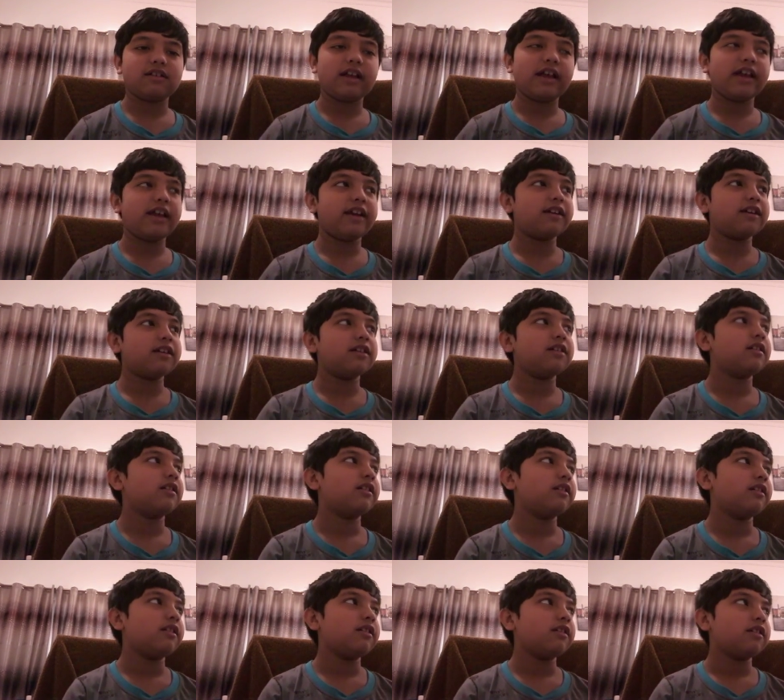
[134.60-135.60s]
like,
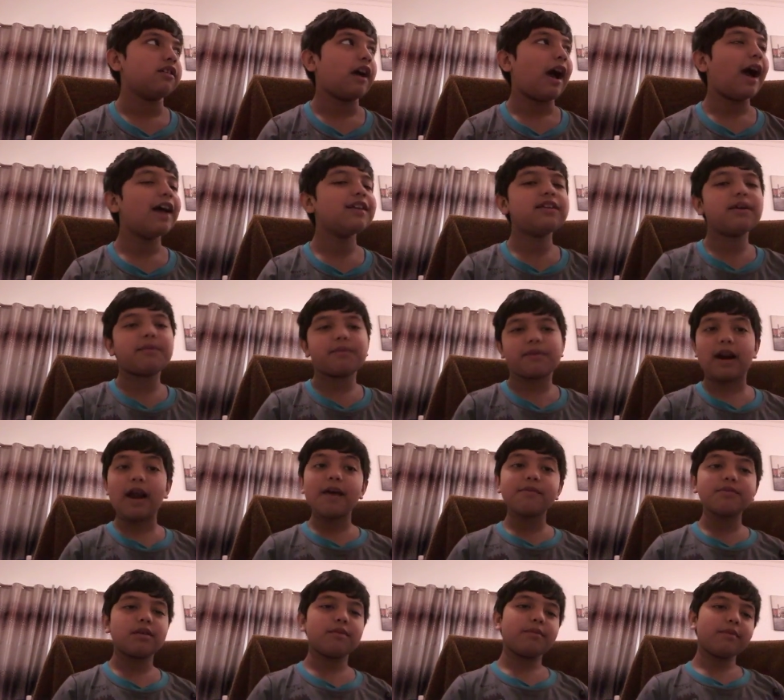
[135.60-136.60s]
I
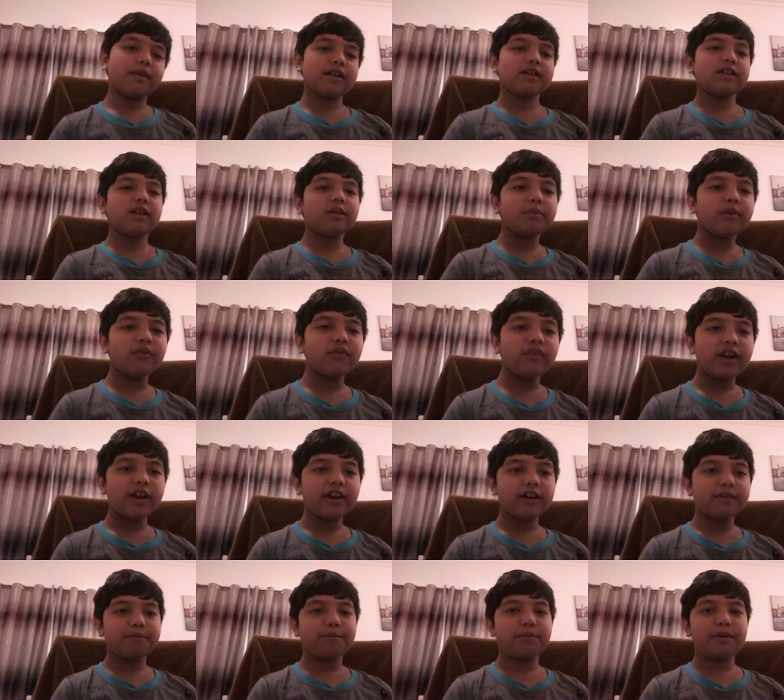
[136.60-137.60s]
subscribed him because I'm
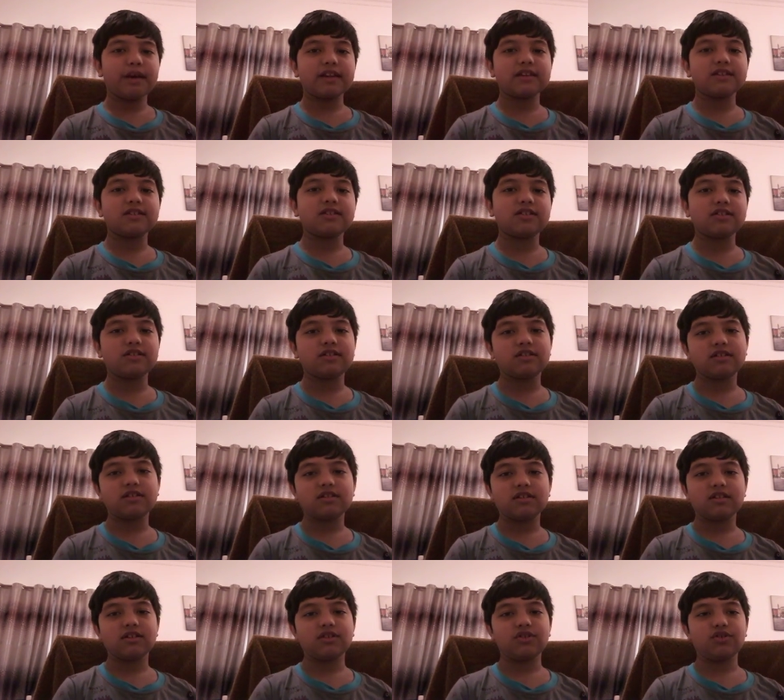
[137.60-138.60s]
friend, but
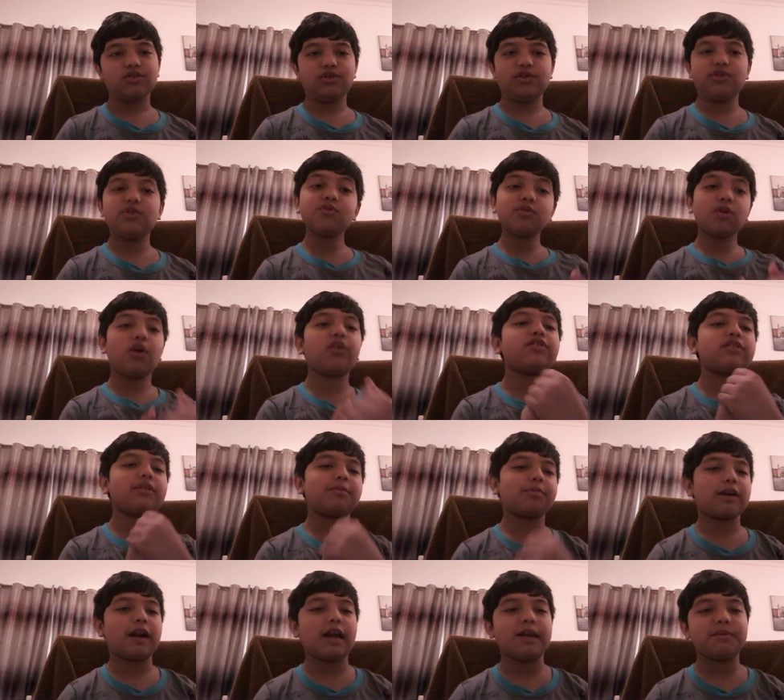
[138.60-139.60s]
you don't
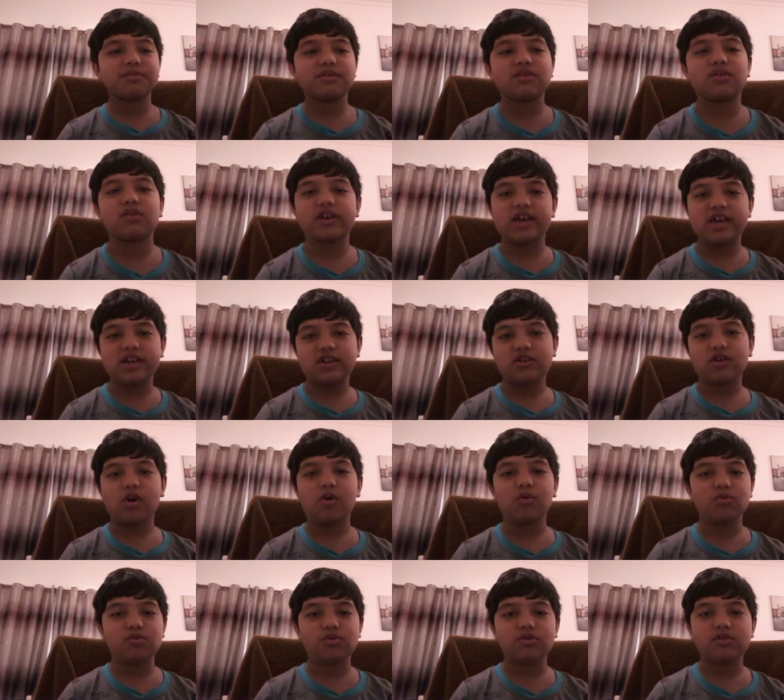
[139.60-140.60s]
subscribe, okay?
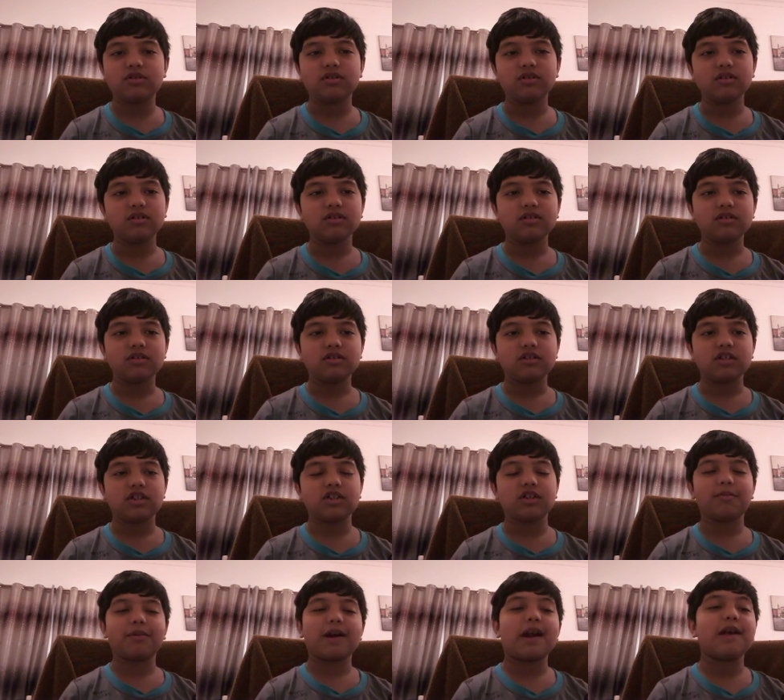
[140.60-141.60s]
Don't
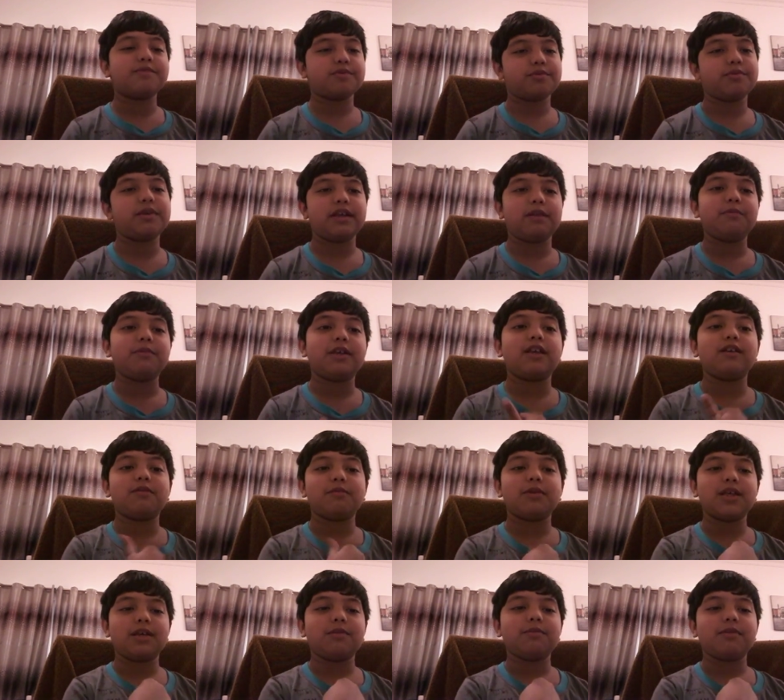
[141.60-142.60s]
subscribe me, me,
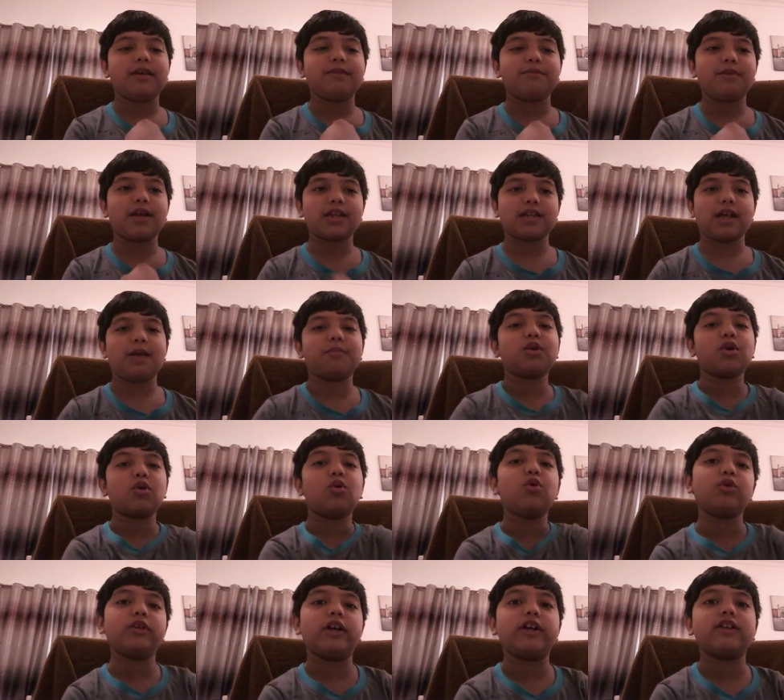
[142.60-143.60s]
me, me, because I'm the
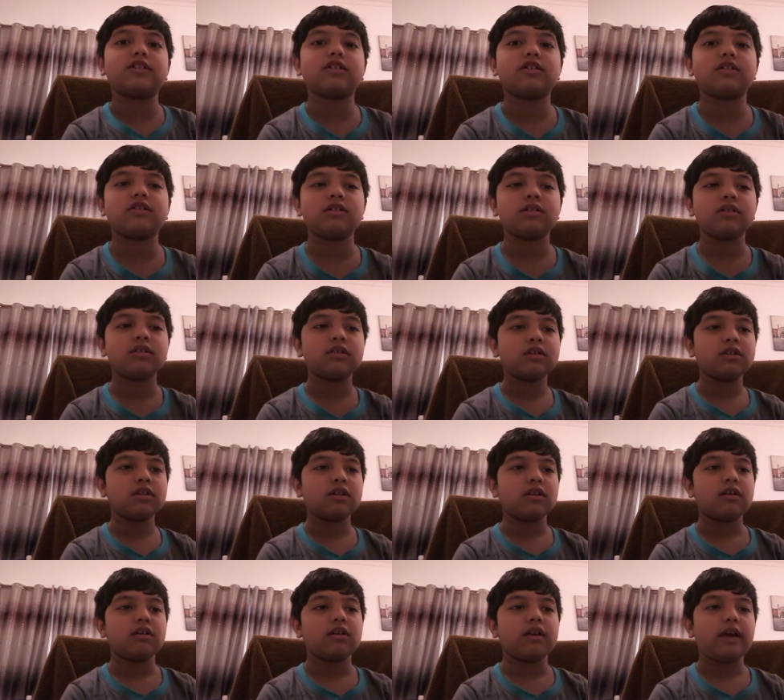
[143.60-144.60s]
coolest
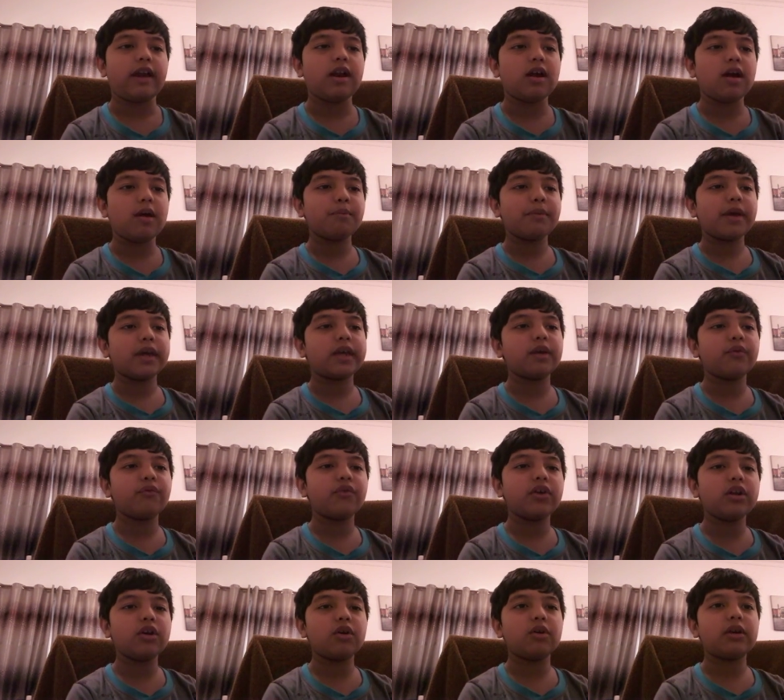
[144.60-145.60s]
and I'm
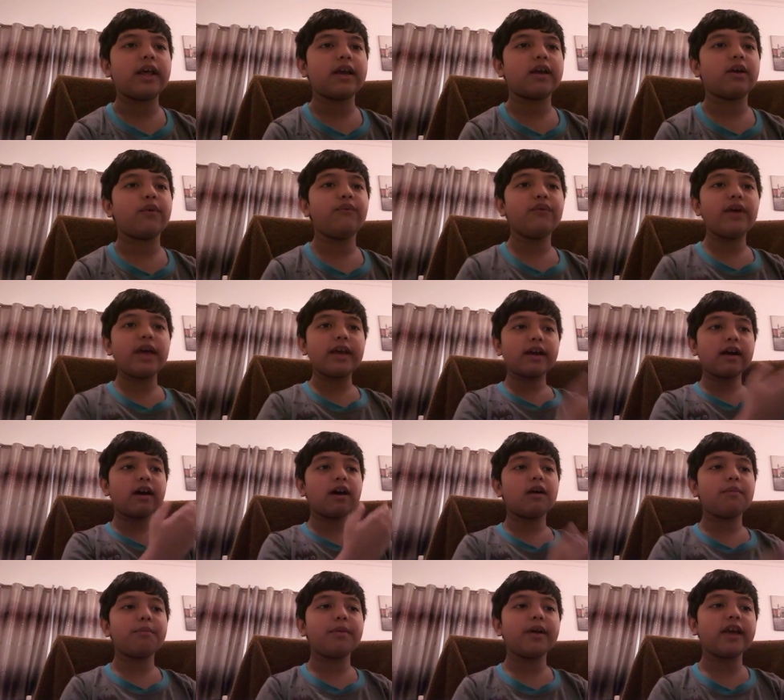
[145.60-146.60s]
making video like wake
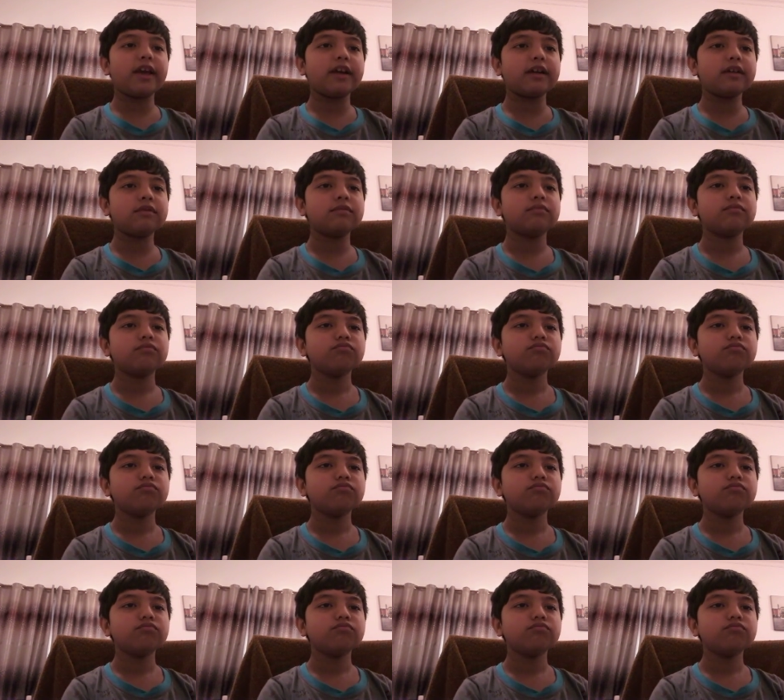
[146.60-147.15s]
uping